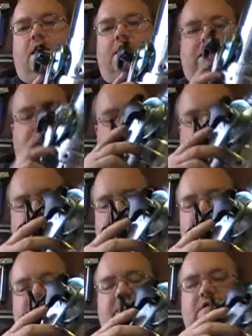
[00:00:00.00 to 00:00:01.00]
The good thing
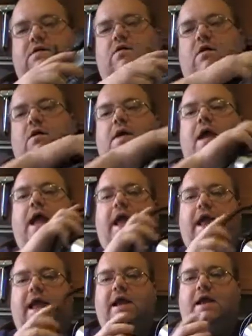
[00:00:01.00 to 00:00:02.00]
about these are,
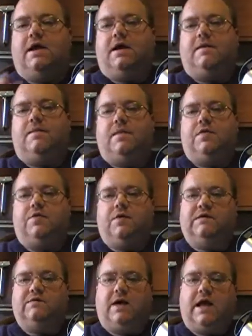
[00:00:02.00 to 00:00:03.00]
and the
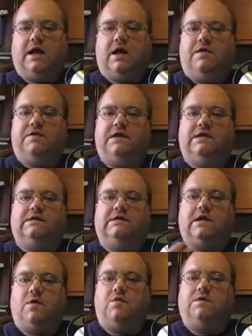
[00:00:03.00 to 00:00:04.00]
reason why I got these
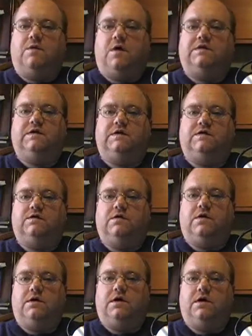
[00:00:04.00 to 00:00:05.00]
is I was watching
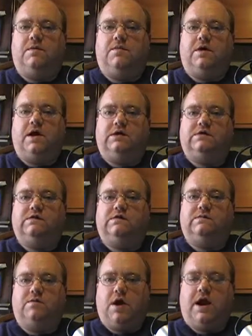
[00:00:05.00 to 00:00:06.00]
Stewart
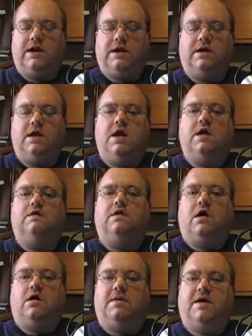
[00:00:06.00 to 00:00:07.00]
Productions, Brandon,
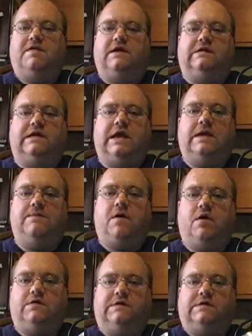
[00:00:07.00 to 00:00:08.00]
talk about these. He
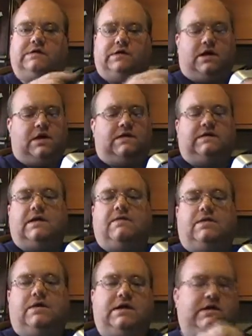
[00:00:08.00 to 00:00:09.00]
purchased
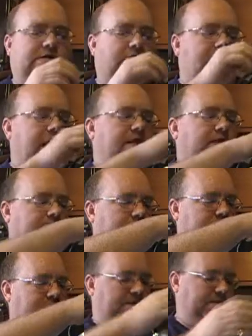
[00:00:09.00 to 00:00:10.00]
some of these. And the
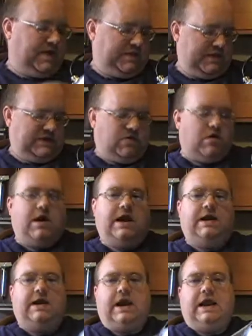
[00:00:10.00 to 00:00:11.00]
good thing about these are,
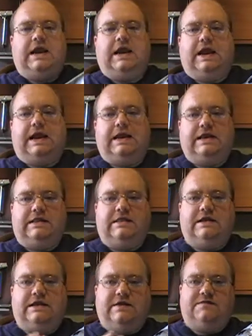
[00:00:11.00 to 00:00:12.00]
in
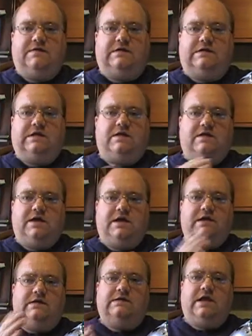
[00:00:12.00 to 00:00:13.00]
the difference in
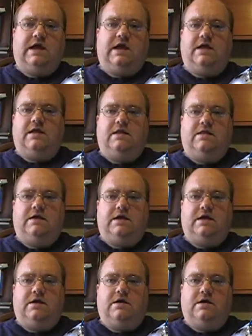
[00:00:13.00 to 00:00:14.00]
these and
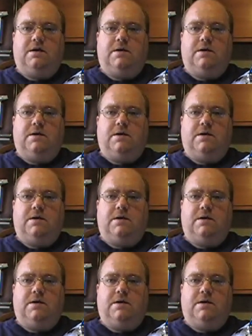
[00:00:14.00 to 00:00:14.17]
the